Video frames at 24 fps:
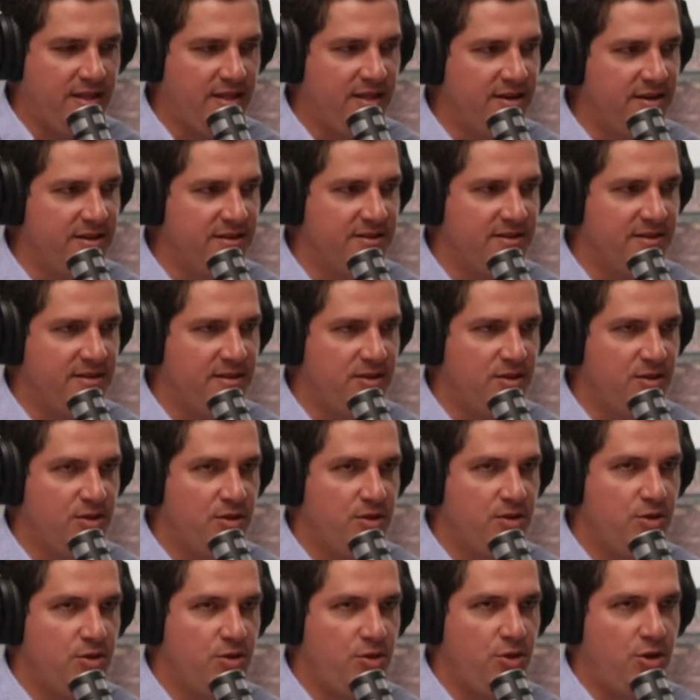learned
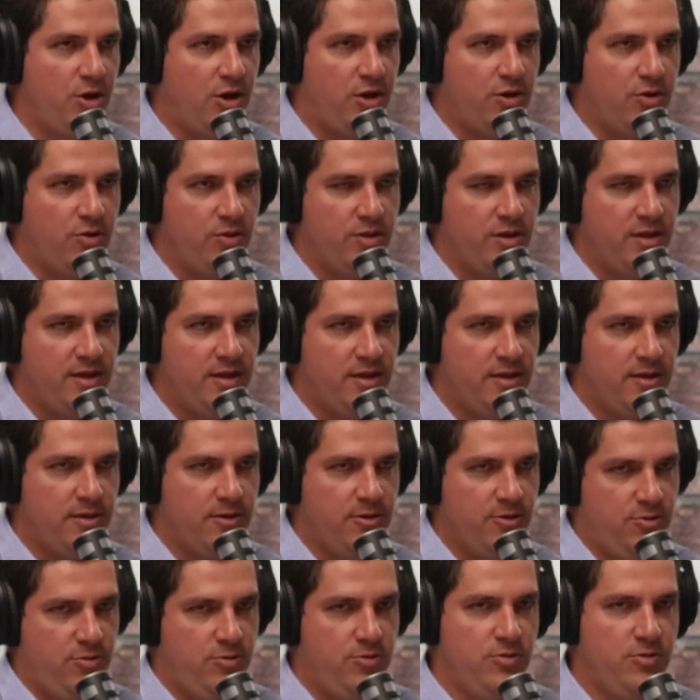not only
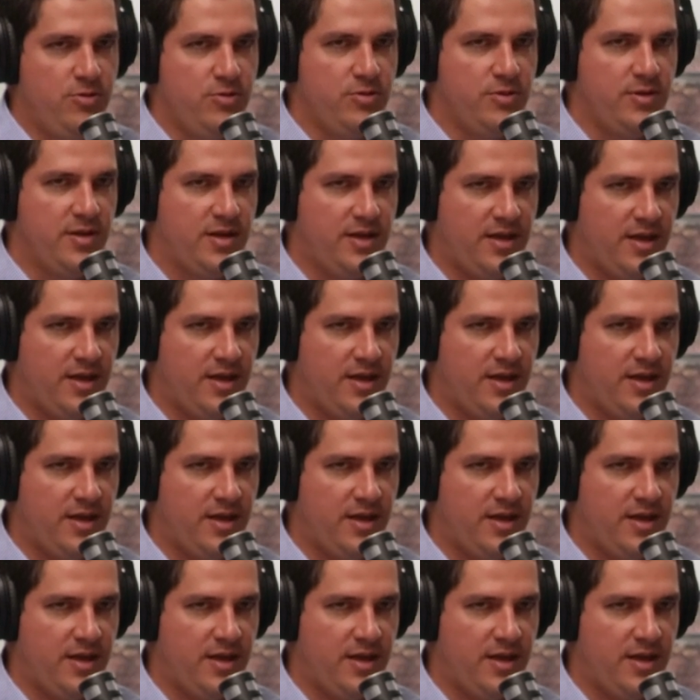on the